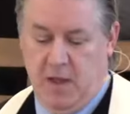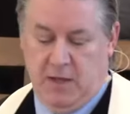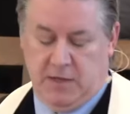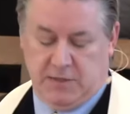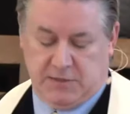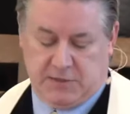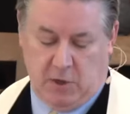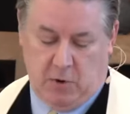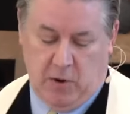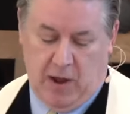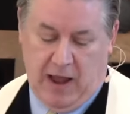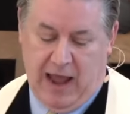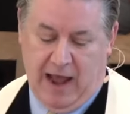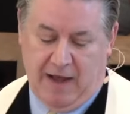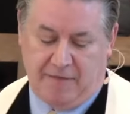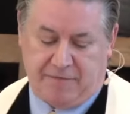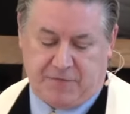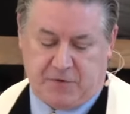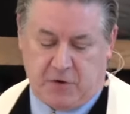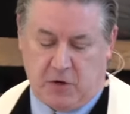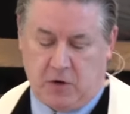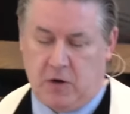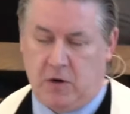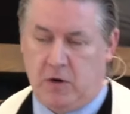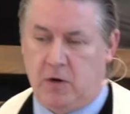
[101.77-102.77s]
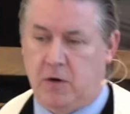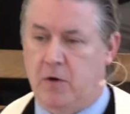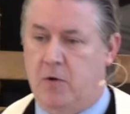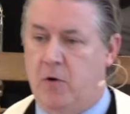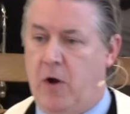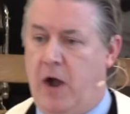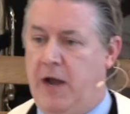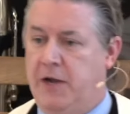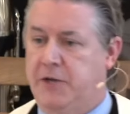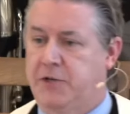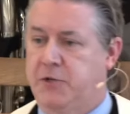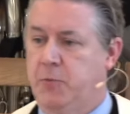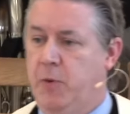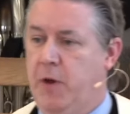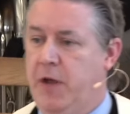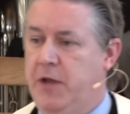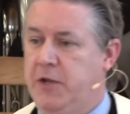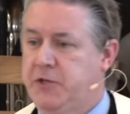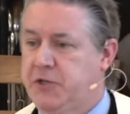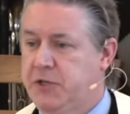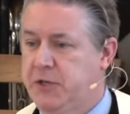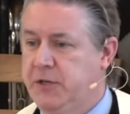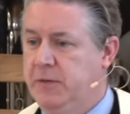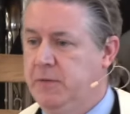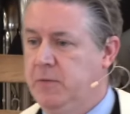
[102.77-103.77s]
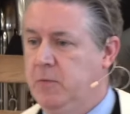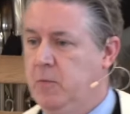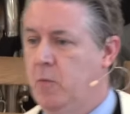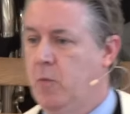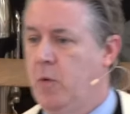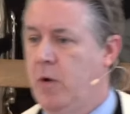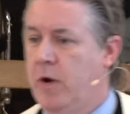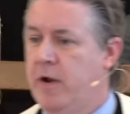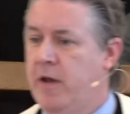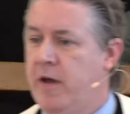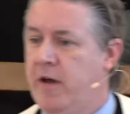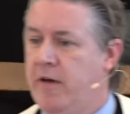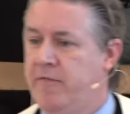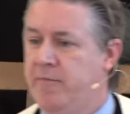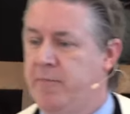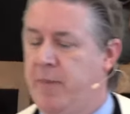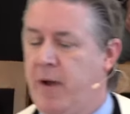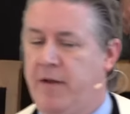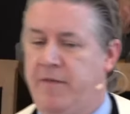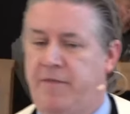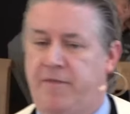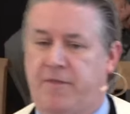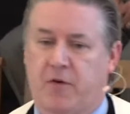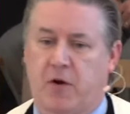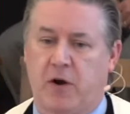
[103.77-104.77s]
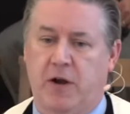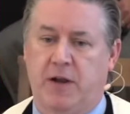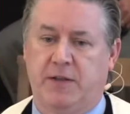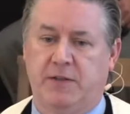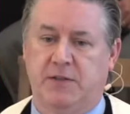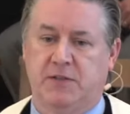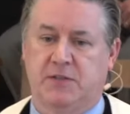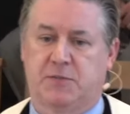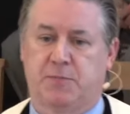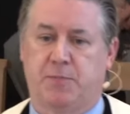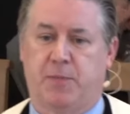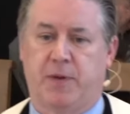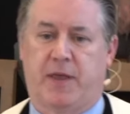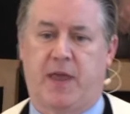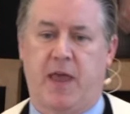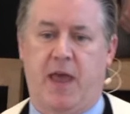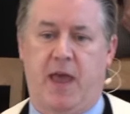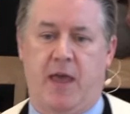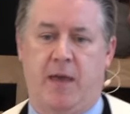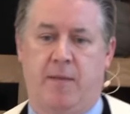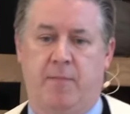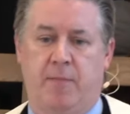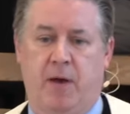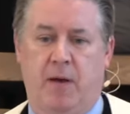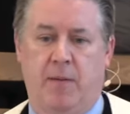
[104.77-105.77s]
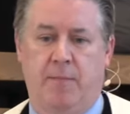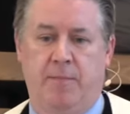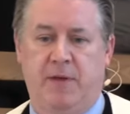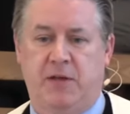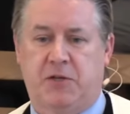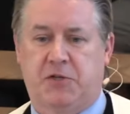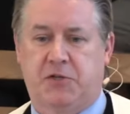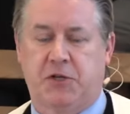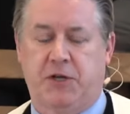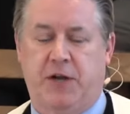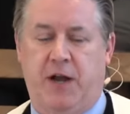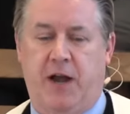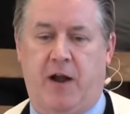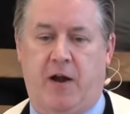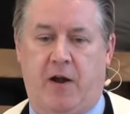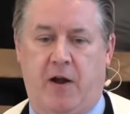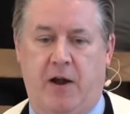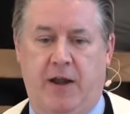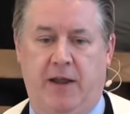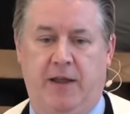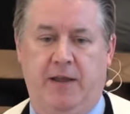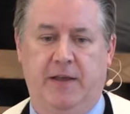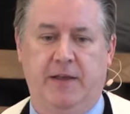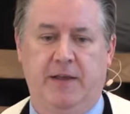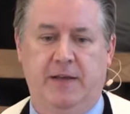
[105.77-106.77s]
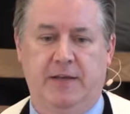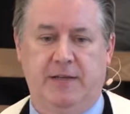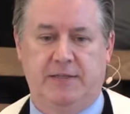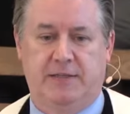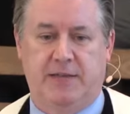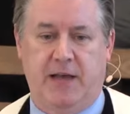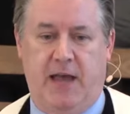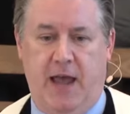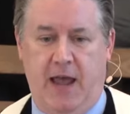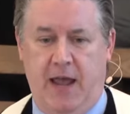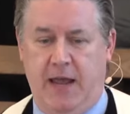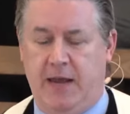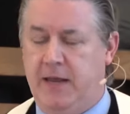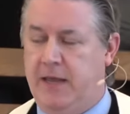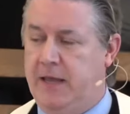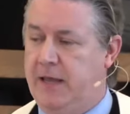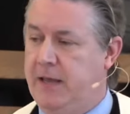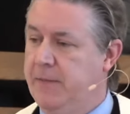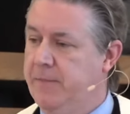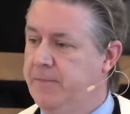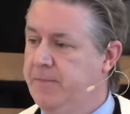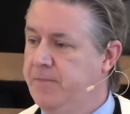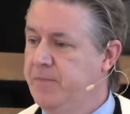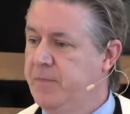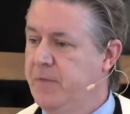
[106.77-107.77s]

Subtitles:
So after graduation, one of my friends became a missionary to Haiti.